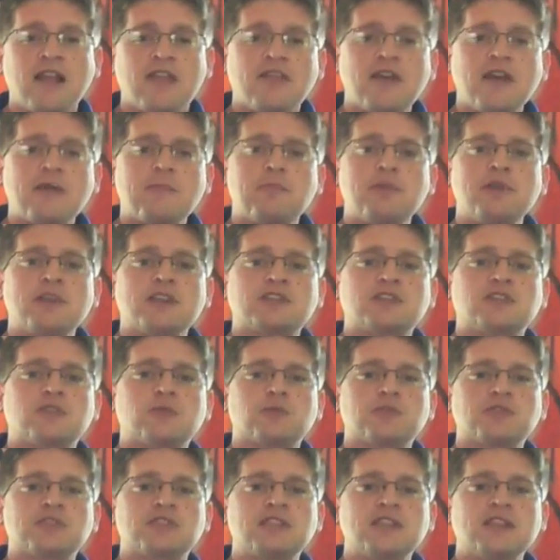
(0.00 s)
That picture
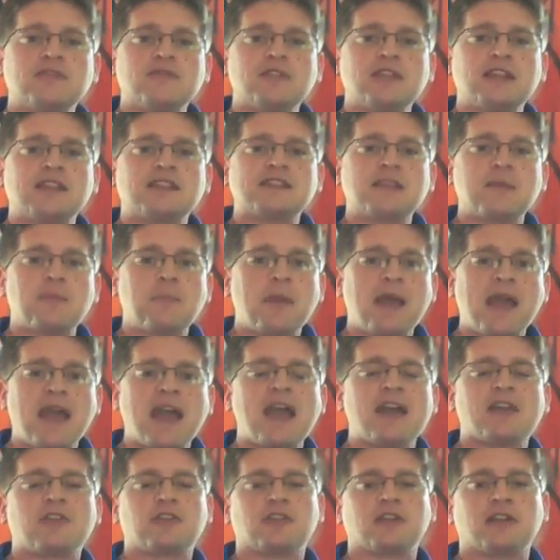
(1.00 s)
was given as a
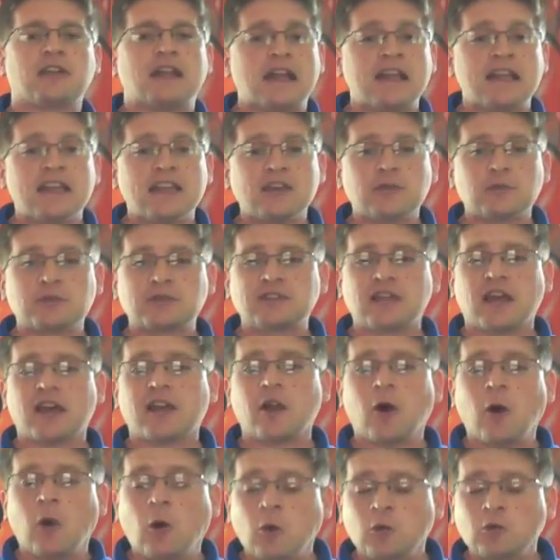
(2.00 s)
pattern. It was
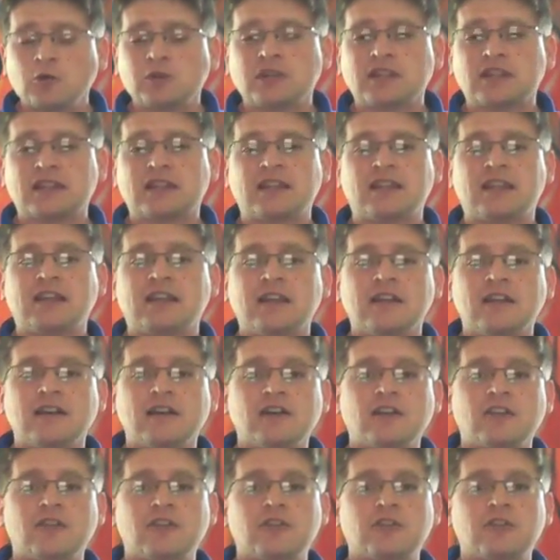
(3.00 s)
not only
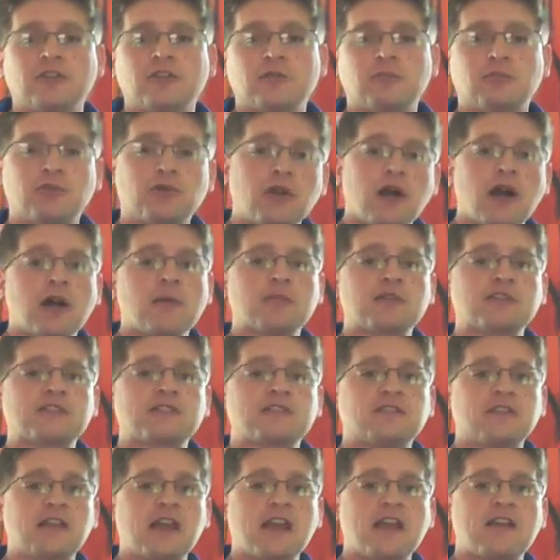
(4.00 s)
the
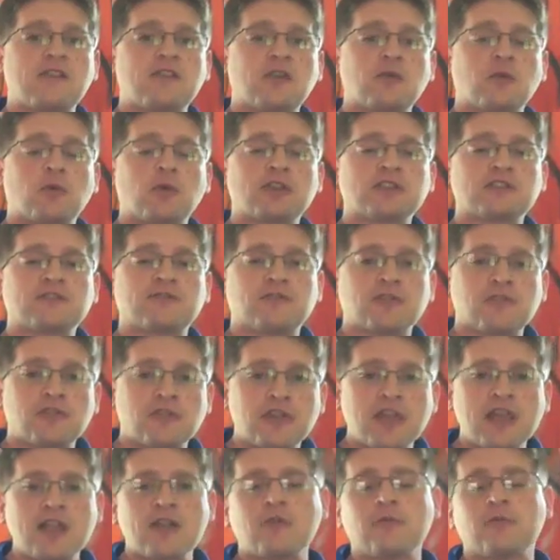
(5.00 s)
promised land that was for
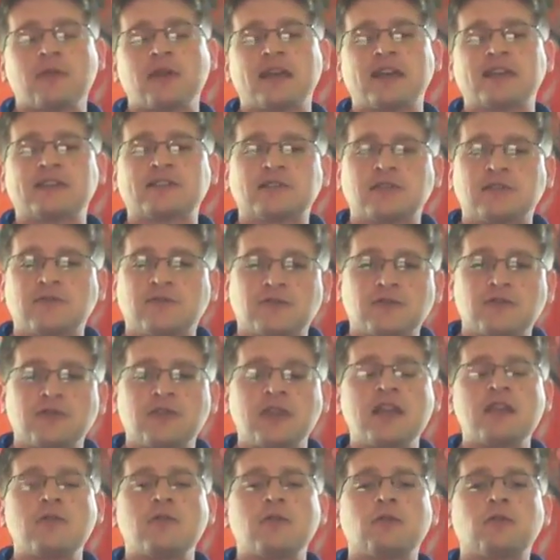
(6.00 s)
their rest and for
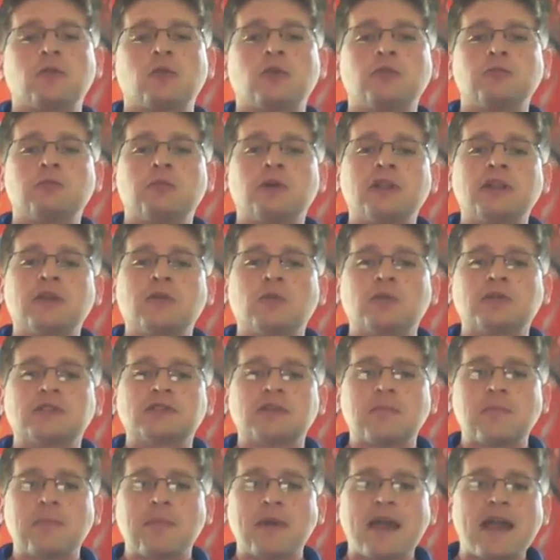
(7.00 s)
their reward, but it was
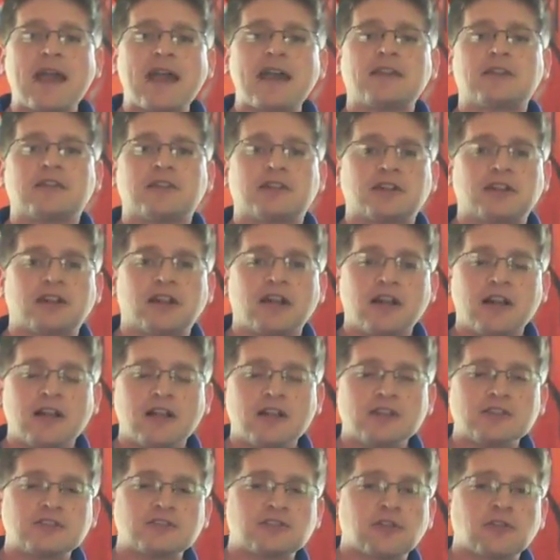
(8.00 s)
a pattern,
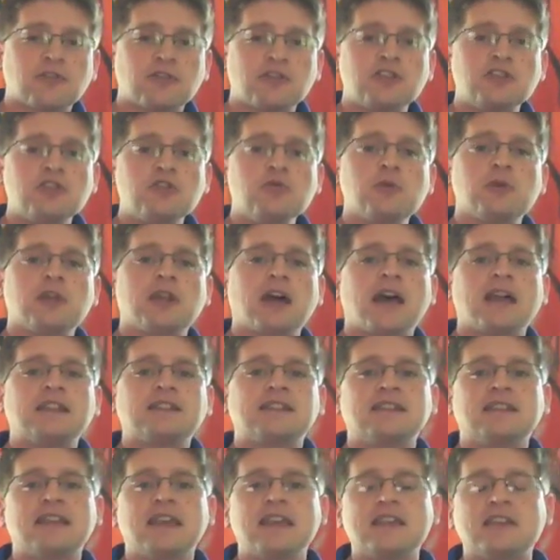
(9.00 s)
so that you and I
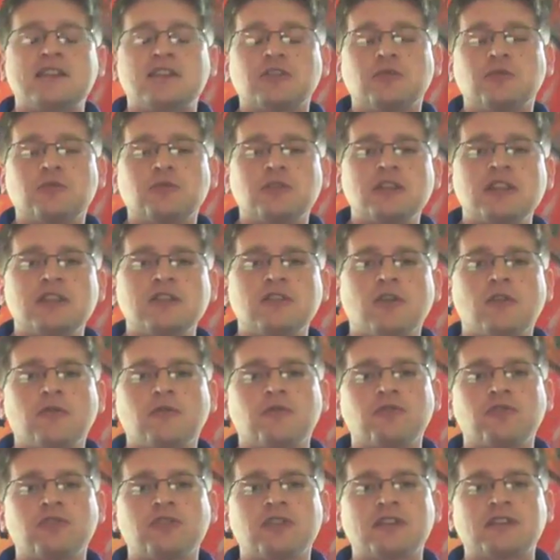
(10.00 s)
today could read
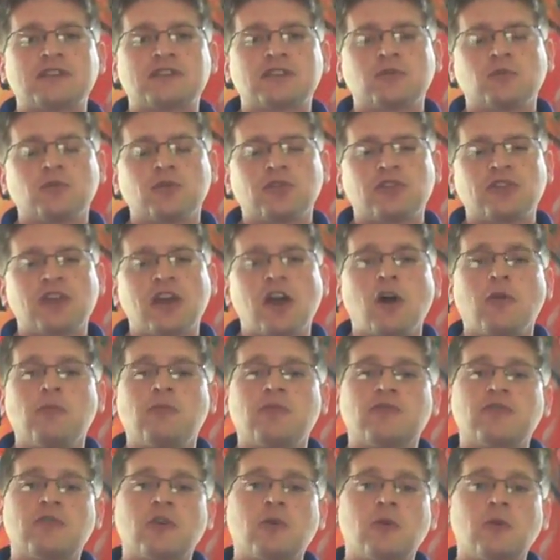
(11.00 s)
over this, and with the
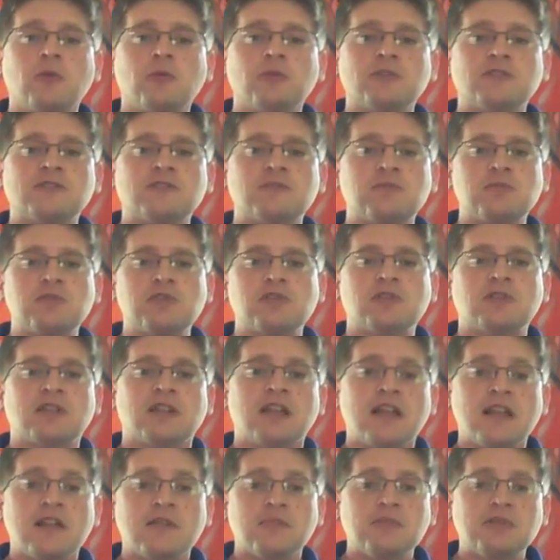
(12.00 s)
help of the Holy Spirit,
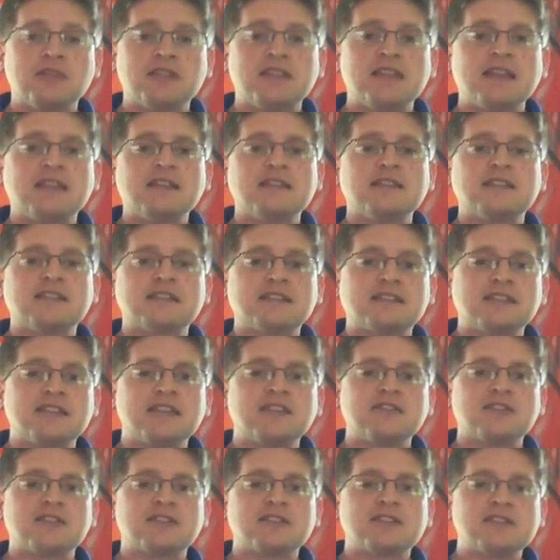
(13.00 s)
begin to see
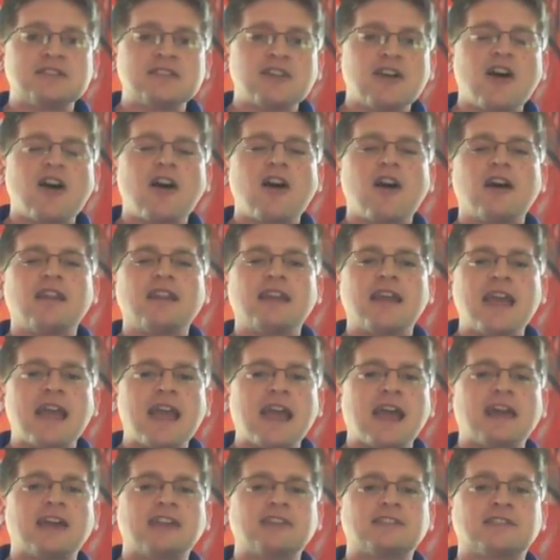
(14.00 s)
that God
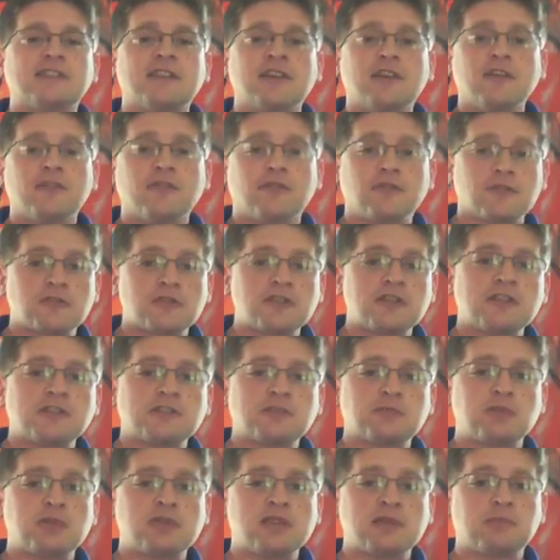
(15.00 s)
has for
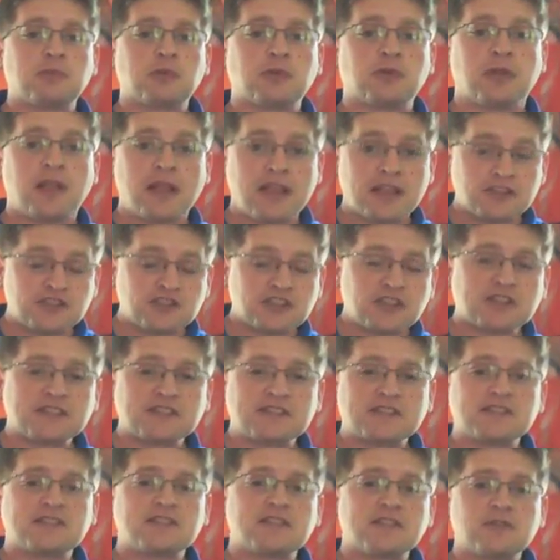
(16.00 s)
His people,
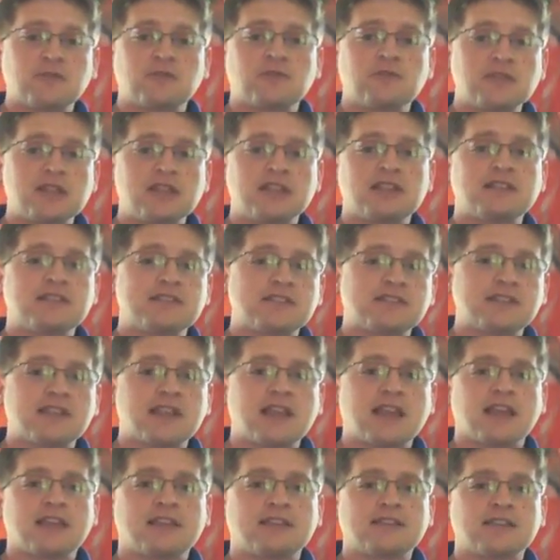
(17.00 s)
just as in the reading
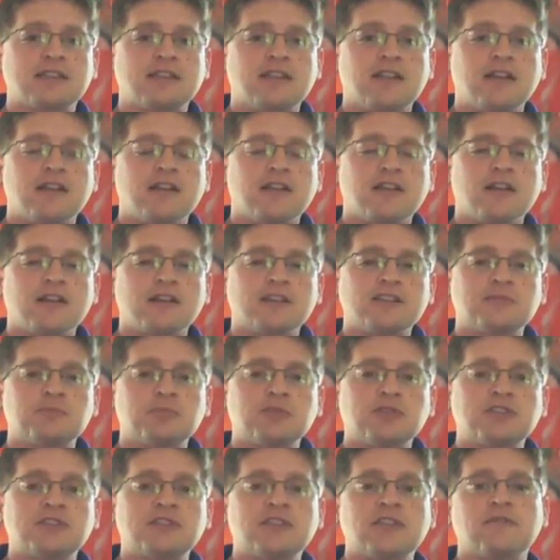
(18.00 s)
says, a
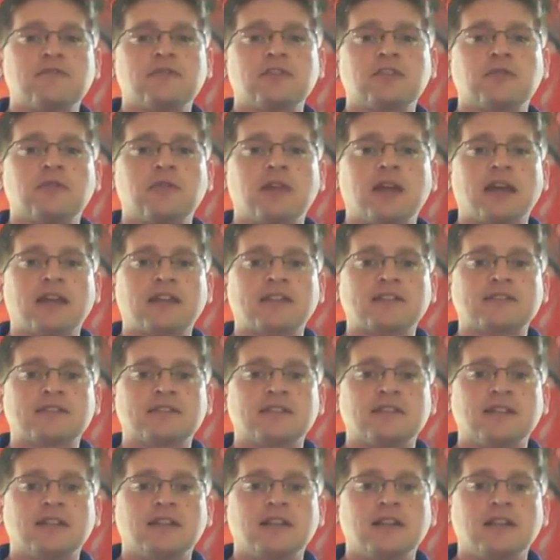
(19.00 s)
specific rest.
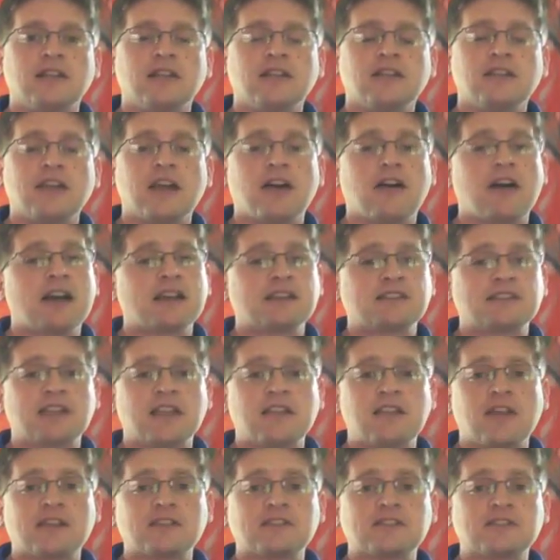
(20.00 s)
Now, I say
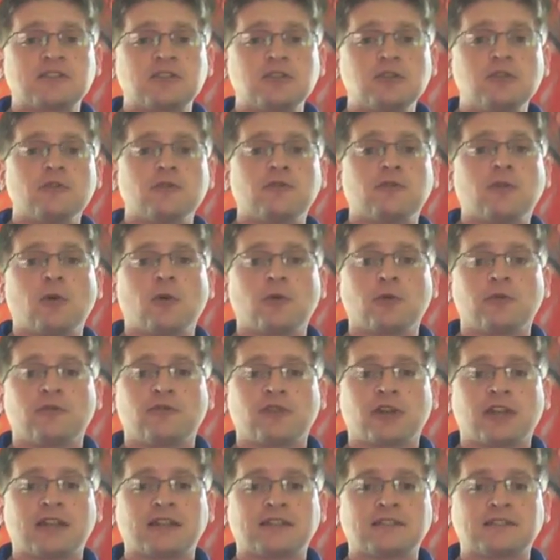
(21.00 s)
that's twofold,
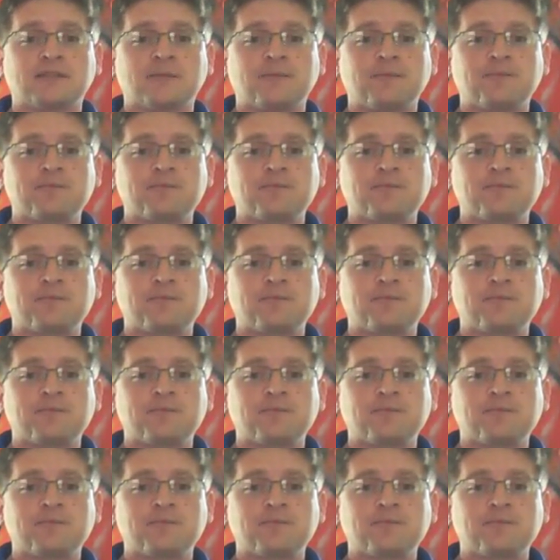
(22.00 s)
friends.